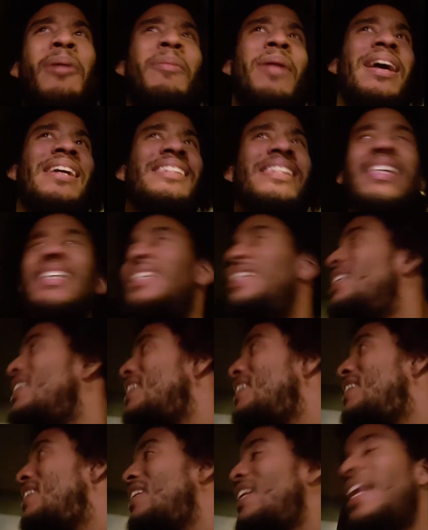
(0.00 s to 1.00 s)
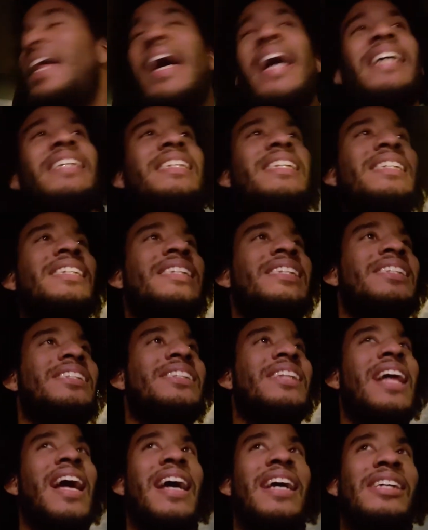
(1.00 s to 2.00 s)
I'm like, this is
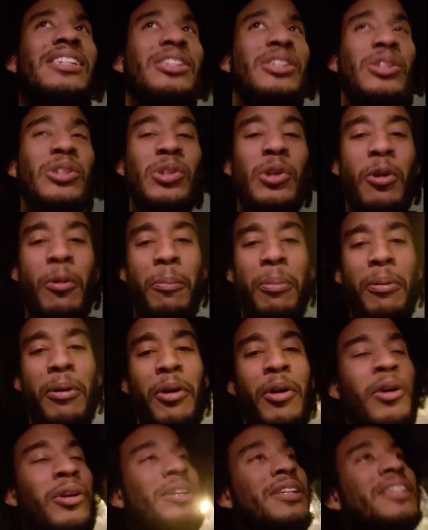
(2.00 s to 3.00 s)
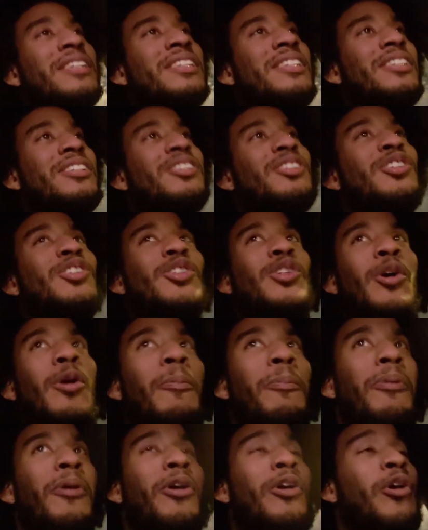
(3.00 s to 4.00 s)
super
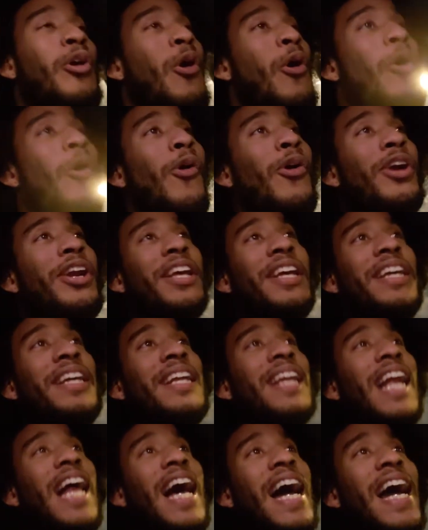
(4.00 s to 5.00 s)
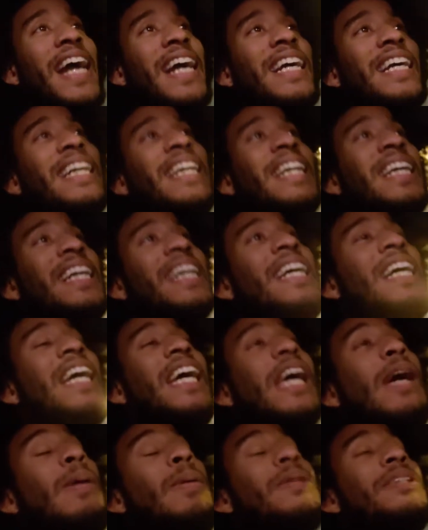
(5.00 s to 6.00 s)
corny. Like,
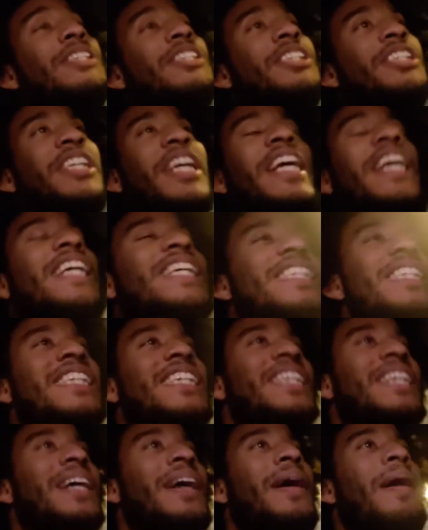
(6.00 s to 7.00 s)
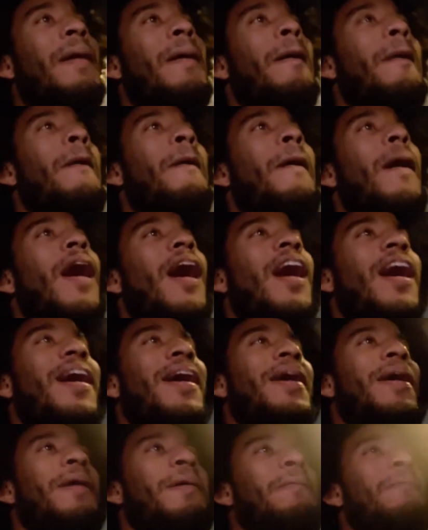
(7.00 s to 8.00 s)
it was cheesy.
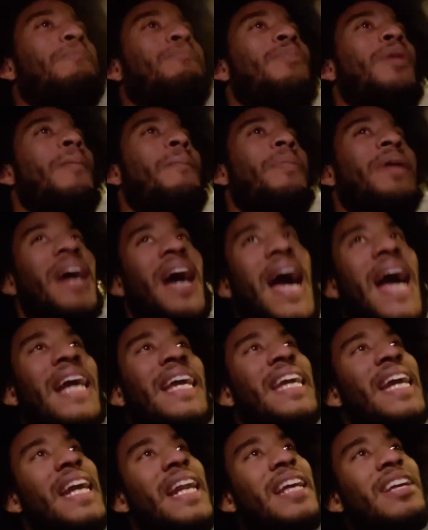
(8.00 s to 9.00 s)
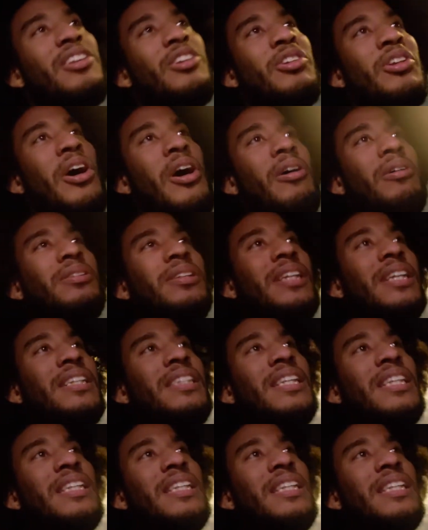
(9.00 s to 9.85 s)
But I get it, you know, the